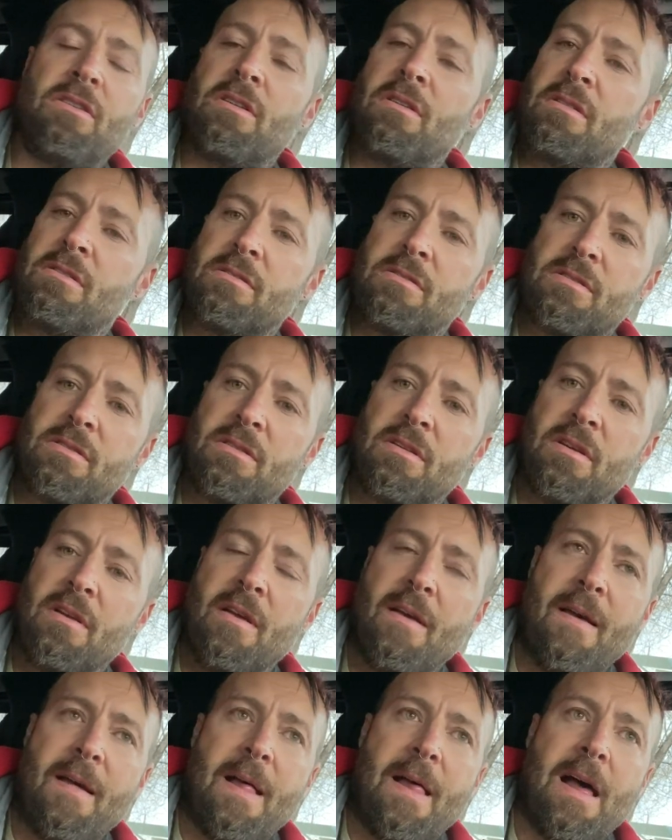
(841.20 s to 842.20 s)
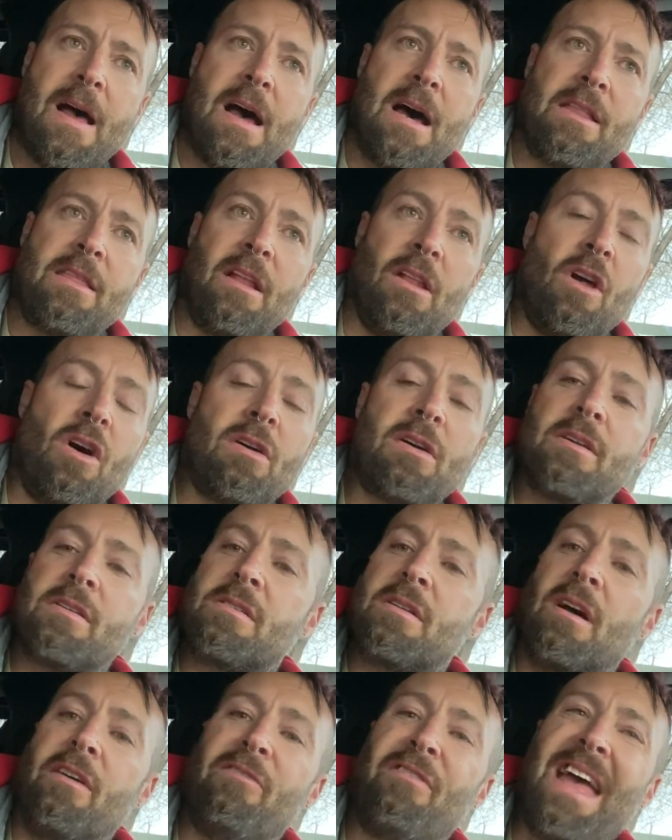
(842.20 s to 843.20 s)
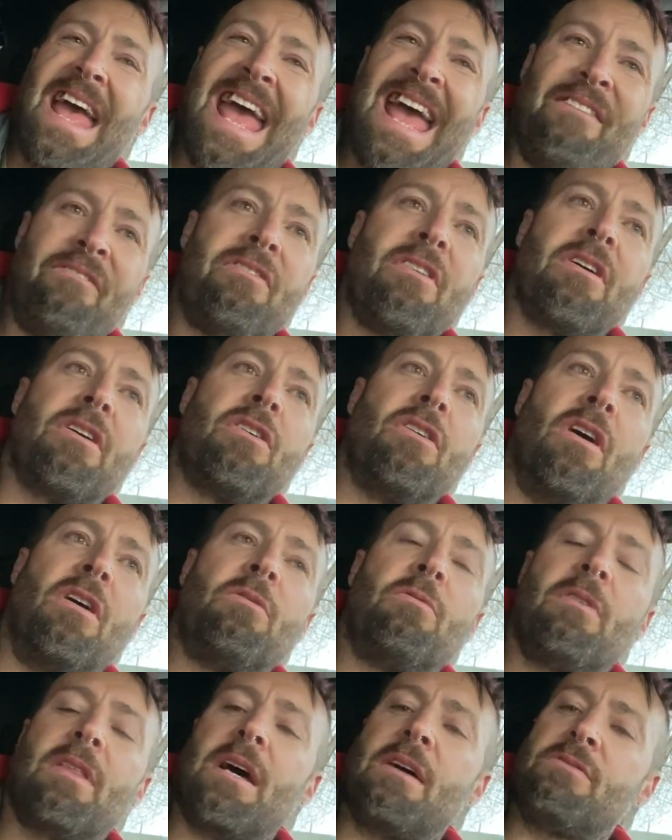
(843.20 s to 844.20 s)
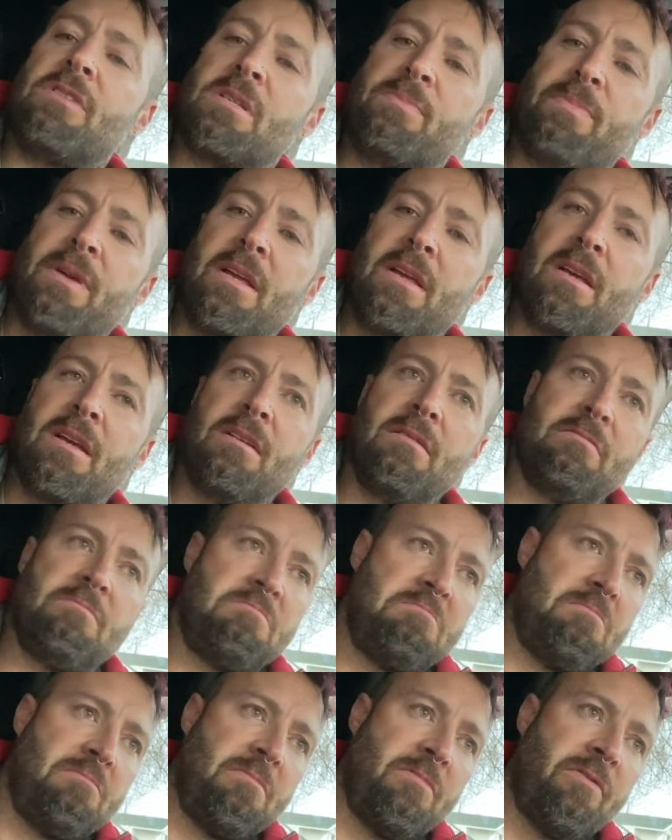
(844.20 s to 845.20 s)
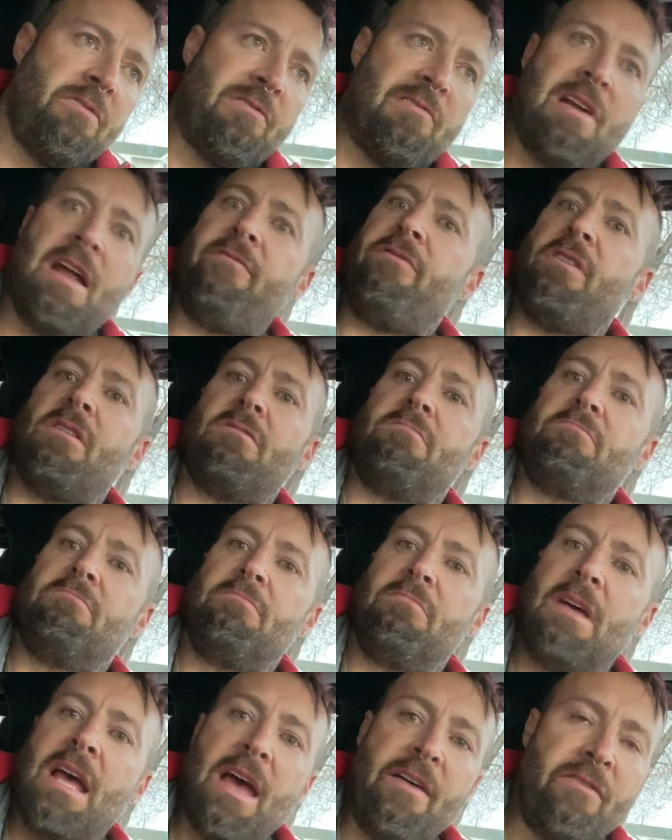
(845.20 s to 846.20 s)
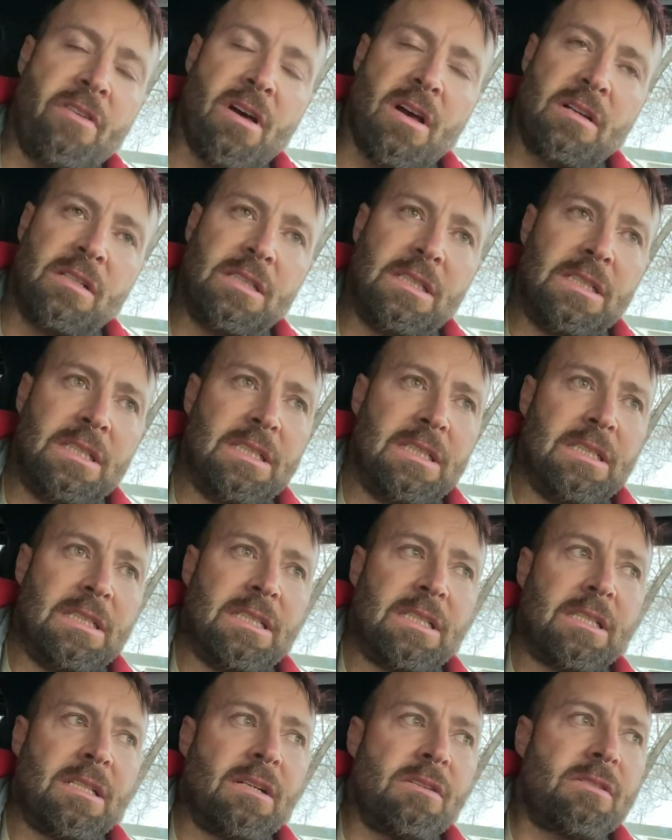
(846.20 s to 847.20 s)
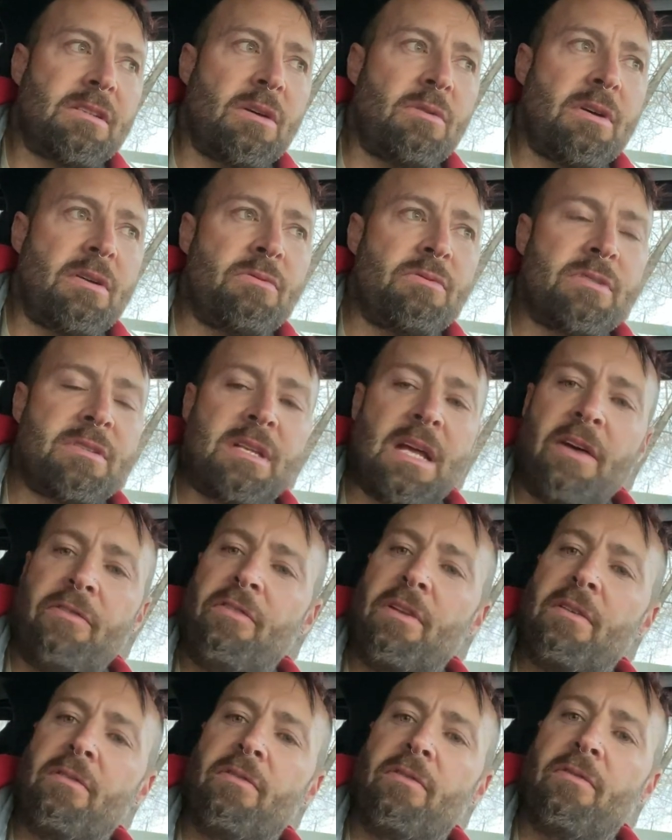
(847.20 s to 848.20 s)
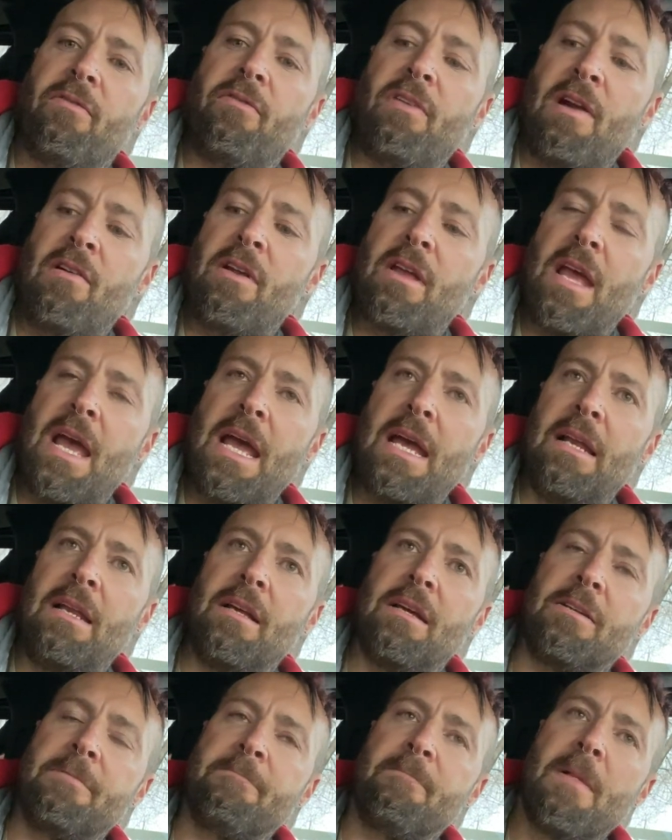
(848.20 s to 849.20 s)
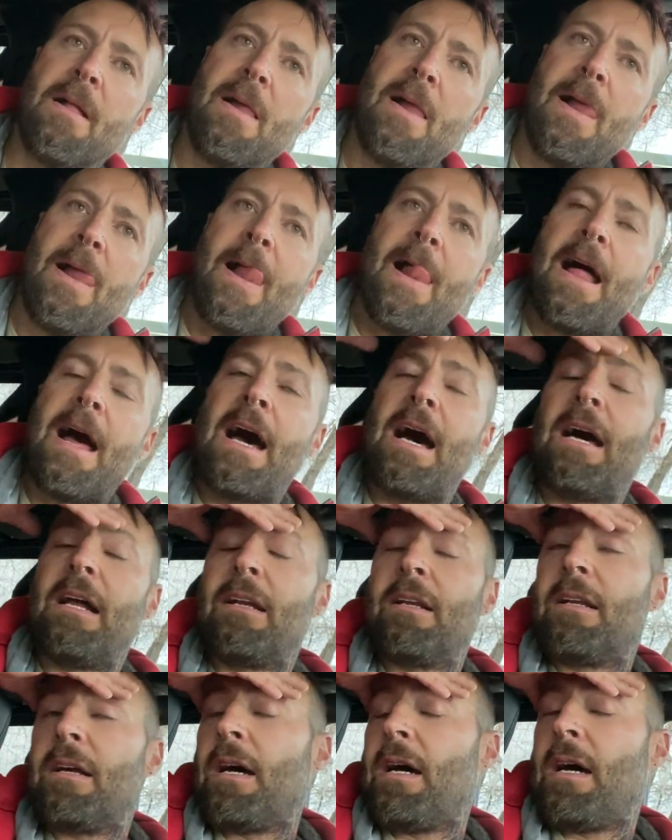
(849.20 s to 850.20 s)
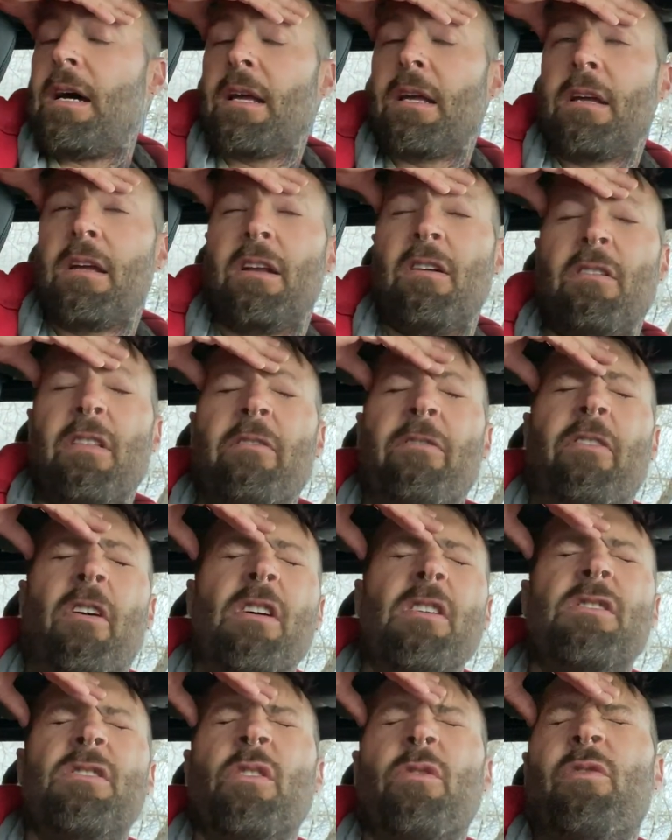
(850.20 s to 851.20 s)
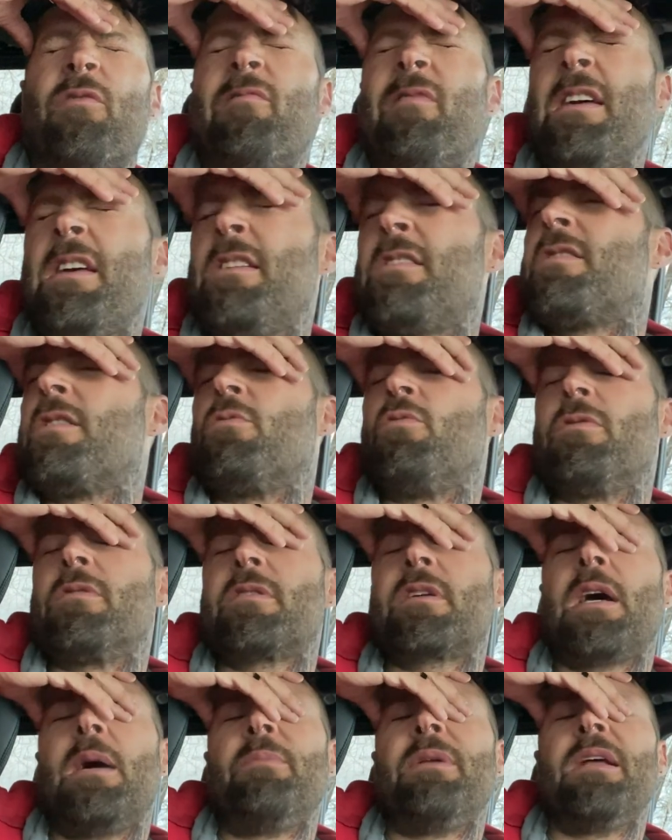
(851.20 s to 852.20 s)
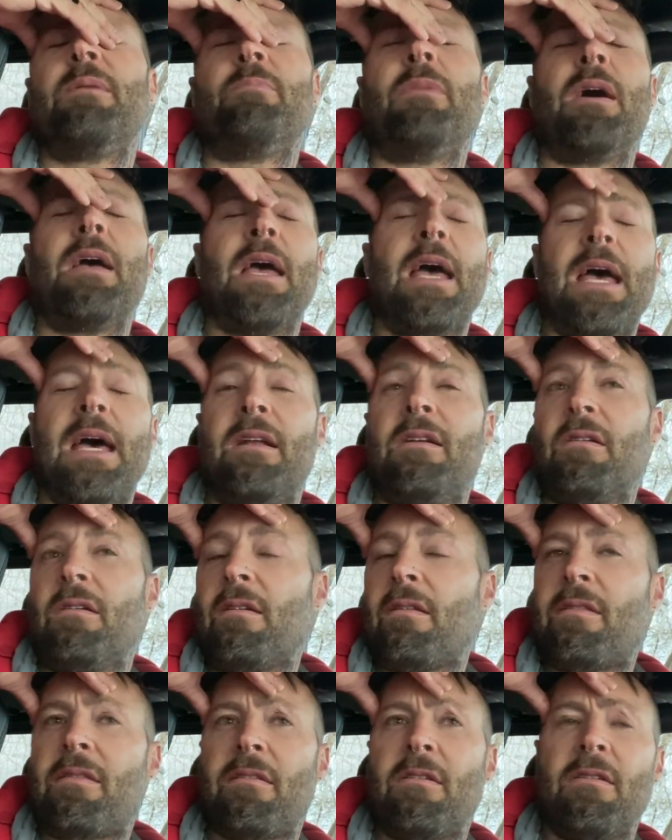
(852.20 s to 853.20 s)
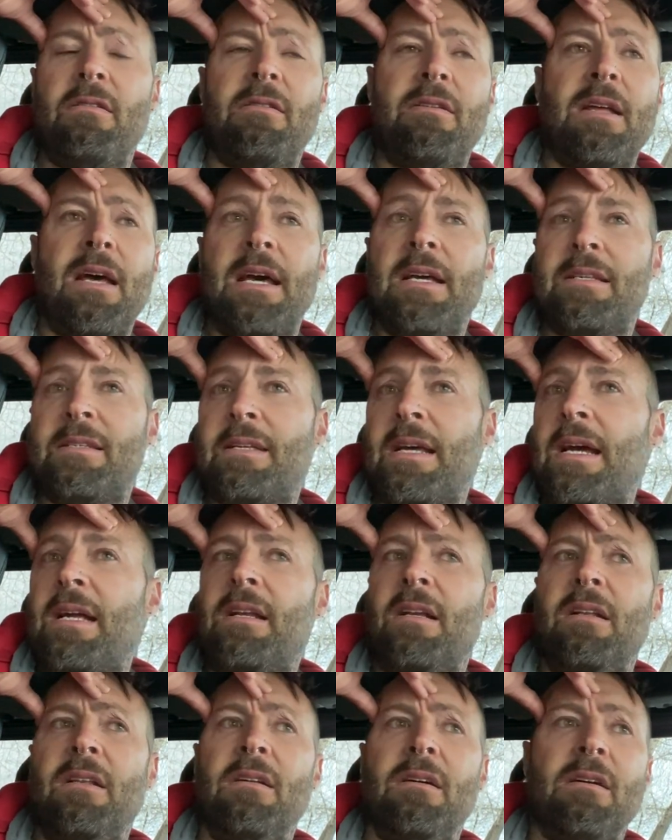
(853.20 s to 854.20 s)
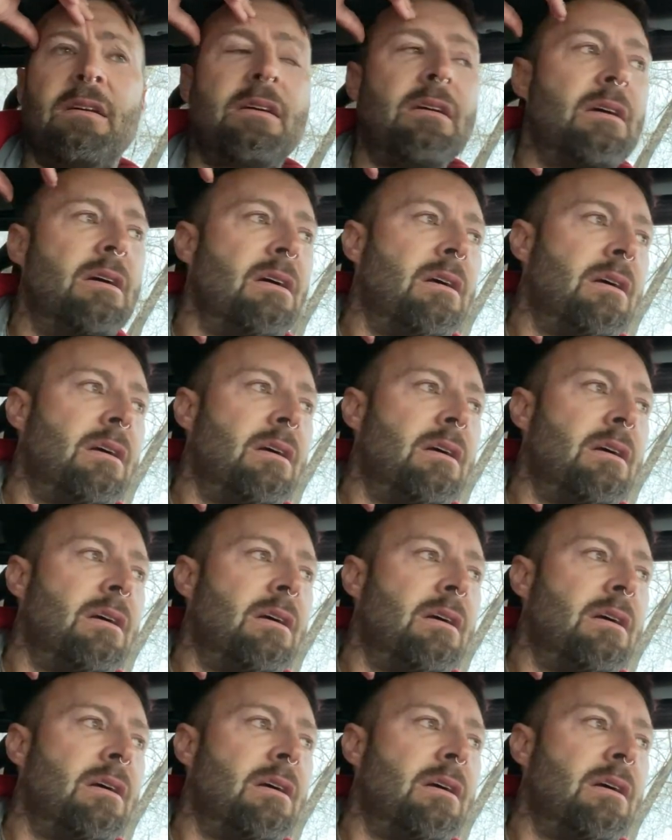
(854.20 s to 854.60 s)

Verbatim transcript: years. Uh, the longest I've ever gone without speaking, forever, ever. You know, so it was definitely very alien. And, uh, you know, the voice of reason was coming in my head on the third day saying, look,